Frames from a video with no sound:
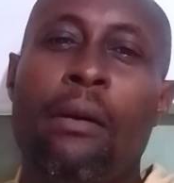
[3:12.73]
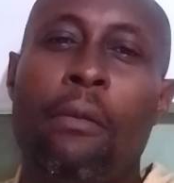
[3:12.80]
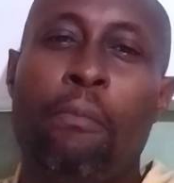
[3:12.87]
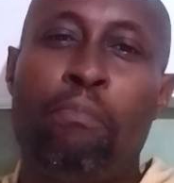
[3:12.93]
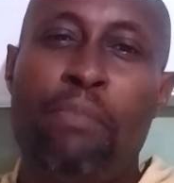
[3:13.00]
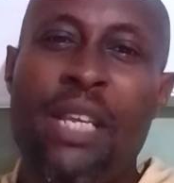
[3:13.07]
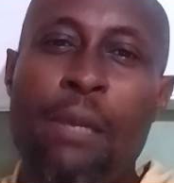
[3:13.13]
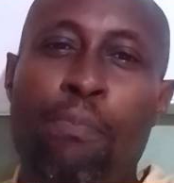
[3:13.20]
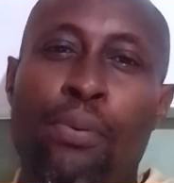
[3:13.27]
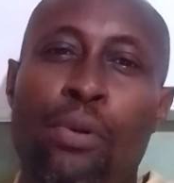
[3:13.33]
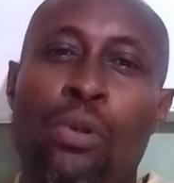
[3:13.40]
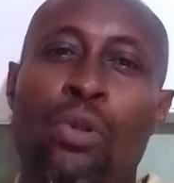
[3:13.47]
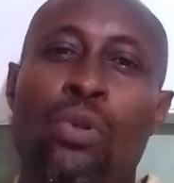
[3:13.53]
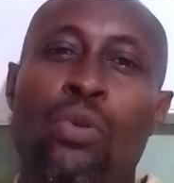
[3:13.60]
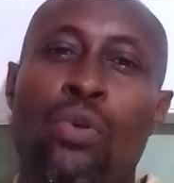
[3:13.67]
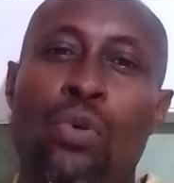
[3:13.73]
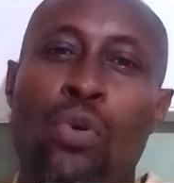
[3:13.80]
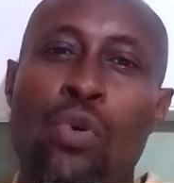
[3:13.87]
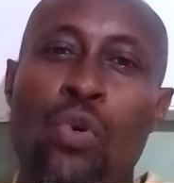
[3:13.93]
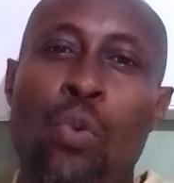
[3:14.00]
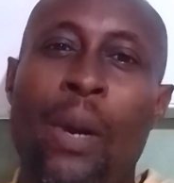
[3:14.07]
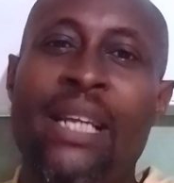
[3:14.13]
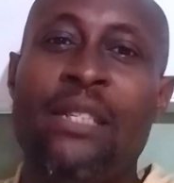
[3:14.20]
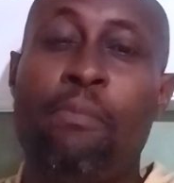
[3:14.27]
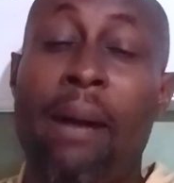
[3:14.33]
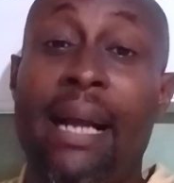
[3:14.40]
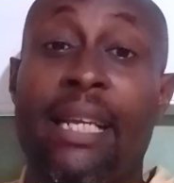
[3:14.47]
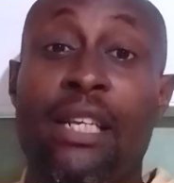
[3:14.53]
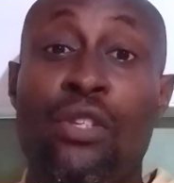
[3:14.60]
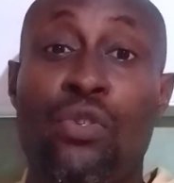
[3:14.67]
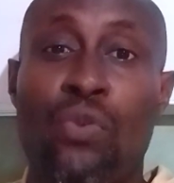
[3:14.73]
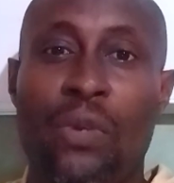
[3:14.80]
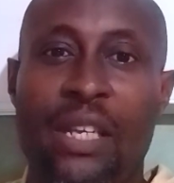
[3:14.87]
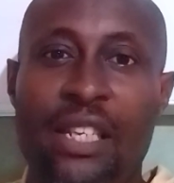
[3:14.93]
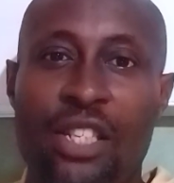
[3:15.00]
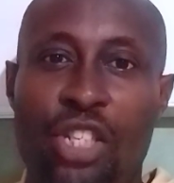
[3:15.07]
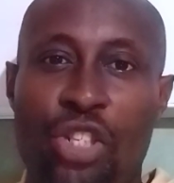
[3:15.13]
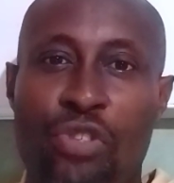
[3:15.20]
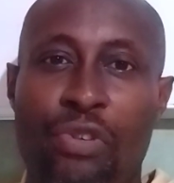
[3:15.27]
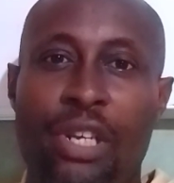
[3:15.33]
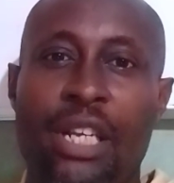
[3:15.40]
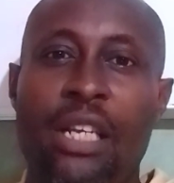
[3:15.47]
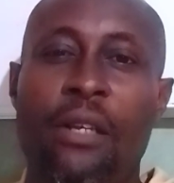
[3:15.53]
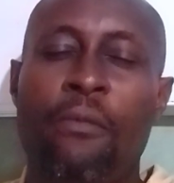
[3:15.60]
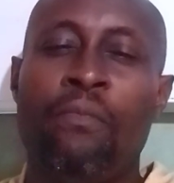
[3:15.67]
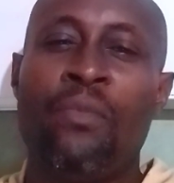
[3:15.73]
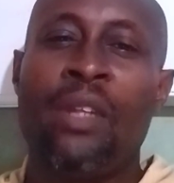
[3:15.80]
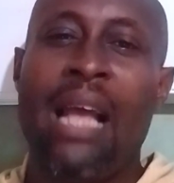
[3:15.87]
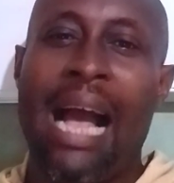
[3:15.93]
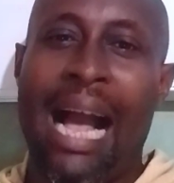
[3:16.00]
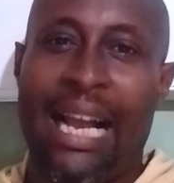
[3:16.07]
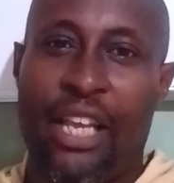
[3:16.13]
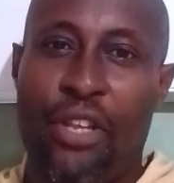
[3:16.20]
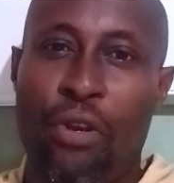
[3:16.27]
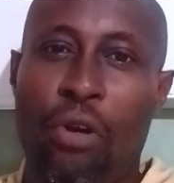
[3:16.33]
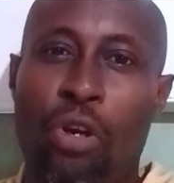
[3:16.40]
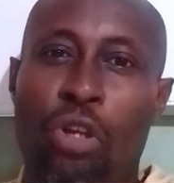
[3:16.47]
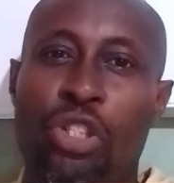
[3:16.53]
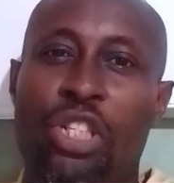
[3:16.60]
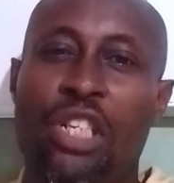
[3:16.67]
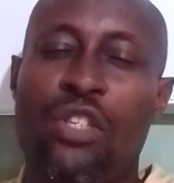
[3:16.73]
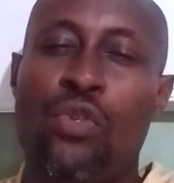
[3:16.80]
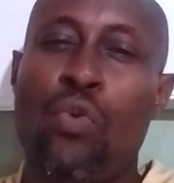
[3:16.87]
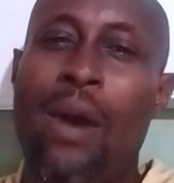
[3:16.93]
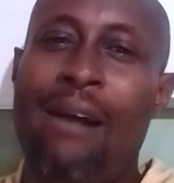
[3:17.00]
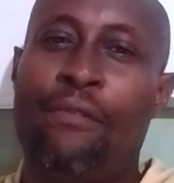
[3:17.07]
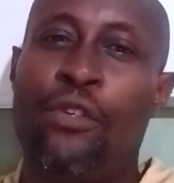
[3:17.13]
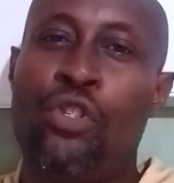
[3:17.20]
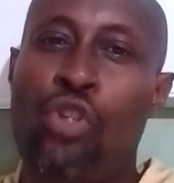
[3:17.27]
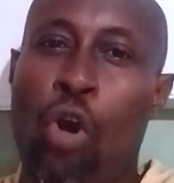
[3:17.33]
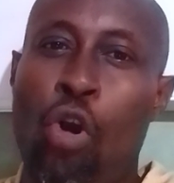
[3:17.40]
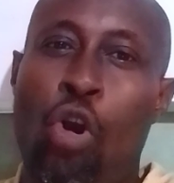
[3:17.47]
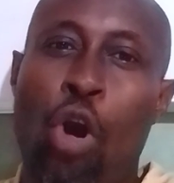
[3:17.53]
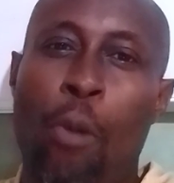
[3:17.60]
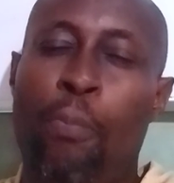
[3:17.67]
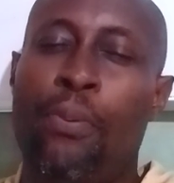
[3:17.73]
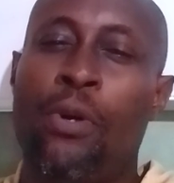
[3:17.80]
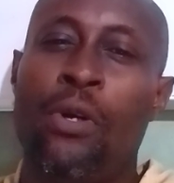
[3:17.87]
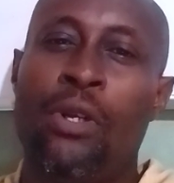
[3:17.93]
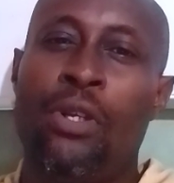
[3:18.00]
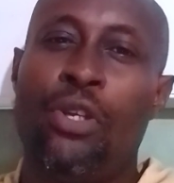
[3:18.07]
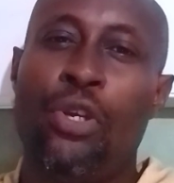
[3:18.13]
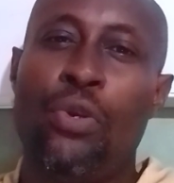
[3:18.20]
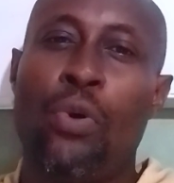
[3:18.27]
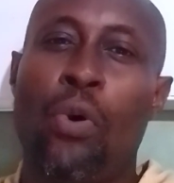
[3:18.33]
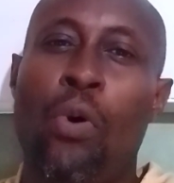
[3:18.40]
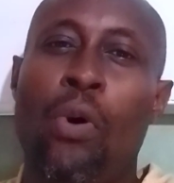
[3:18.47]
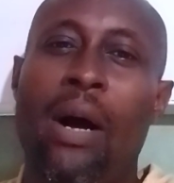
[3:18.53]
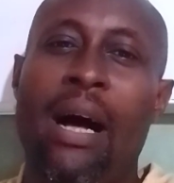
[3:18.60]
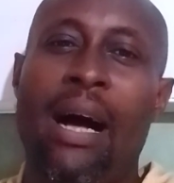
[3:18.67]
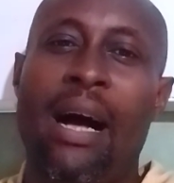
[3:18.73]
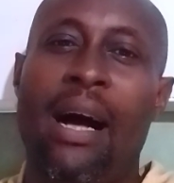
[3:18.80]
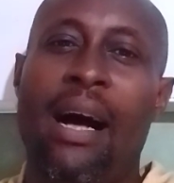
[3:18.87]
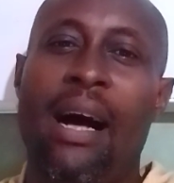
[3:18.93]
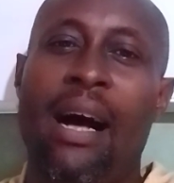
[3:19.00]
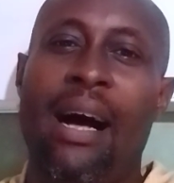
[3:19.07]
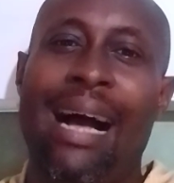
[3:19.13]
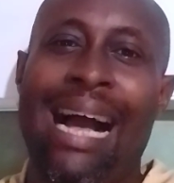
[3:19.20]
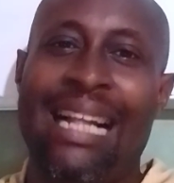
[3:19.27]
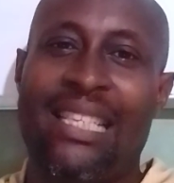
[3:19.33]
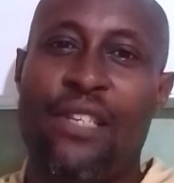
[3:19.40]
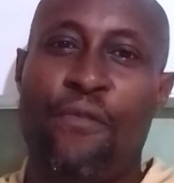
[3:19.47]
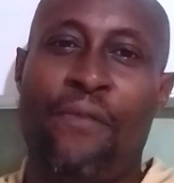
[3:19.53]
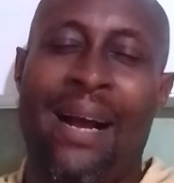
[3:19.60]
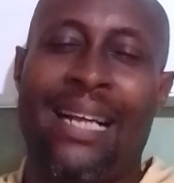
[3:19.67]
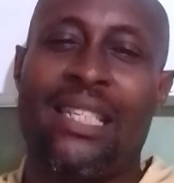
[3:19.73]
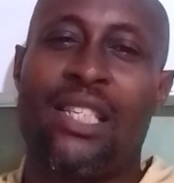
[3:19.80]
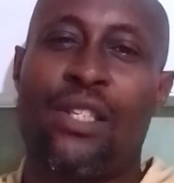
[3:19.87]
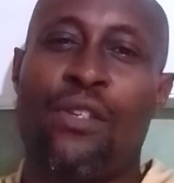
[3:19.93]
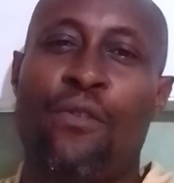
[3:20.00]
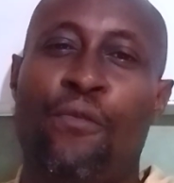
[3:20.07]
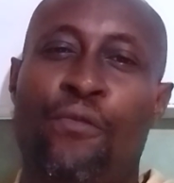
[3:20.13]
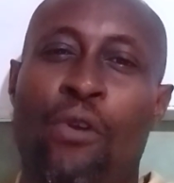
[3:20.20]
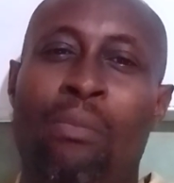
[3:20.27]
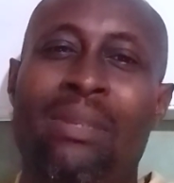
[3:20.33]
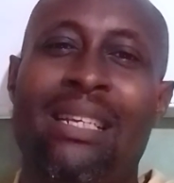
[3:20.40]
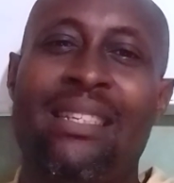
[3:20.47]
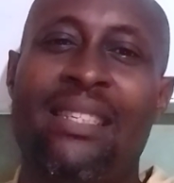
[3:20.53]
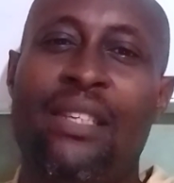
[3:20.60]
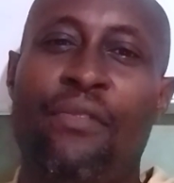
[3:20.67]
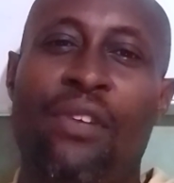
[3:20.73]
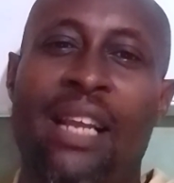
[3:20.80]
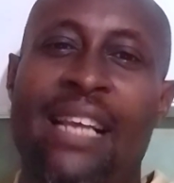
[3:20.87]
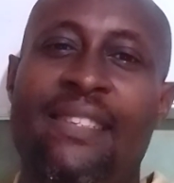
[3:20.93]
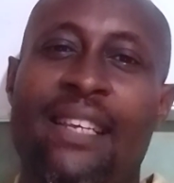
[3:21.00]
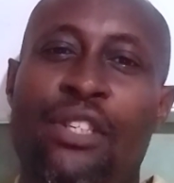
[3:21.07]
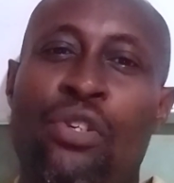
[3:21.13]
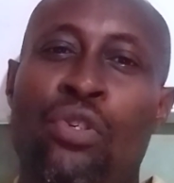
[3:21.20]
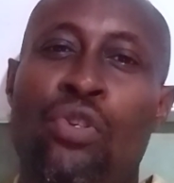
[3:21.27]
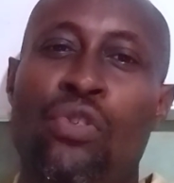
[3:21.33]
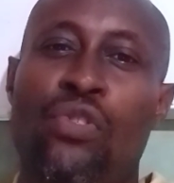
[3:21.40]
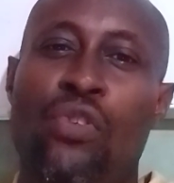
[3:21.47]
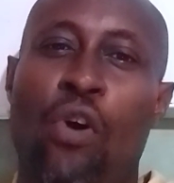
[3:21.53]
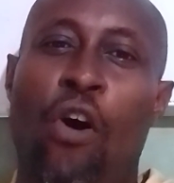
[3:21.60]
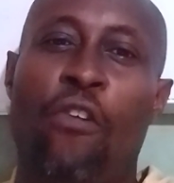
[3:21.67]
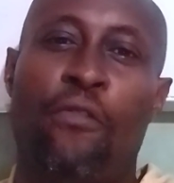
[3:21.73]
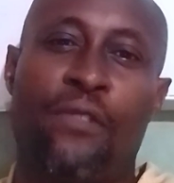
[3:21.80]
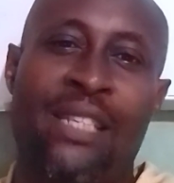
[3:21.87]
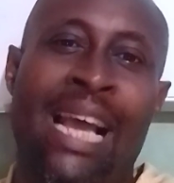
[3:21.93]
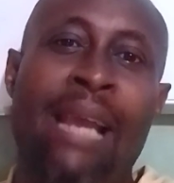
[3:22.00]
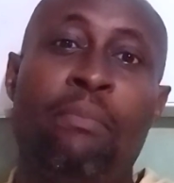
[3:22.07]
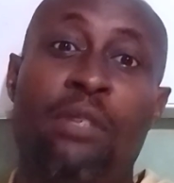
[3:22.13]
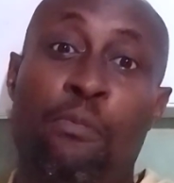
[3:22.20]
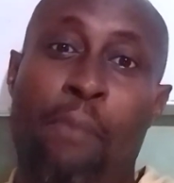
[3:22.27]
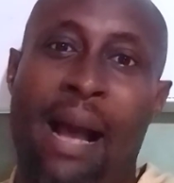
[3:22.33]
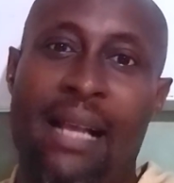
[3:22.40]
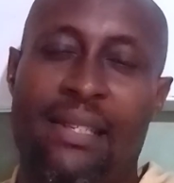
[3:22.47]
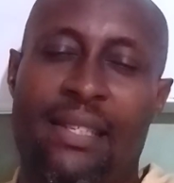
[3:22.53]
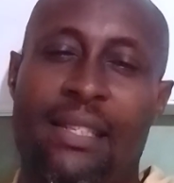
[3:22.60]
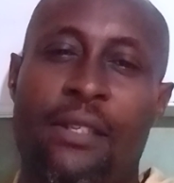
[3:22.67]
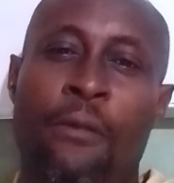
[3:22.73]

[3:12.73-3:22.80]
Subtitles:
People who went back into history, archaeologists who have dug up artifacts from the civilizations of times past,